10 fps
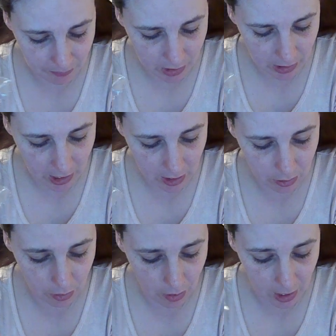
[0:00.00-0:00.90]

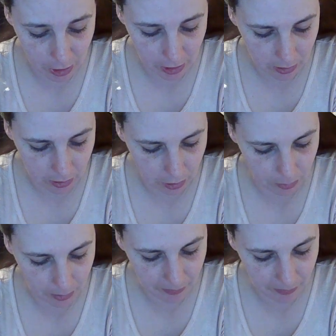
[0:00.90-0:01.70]
excuse me,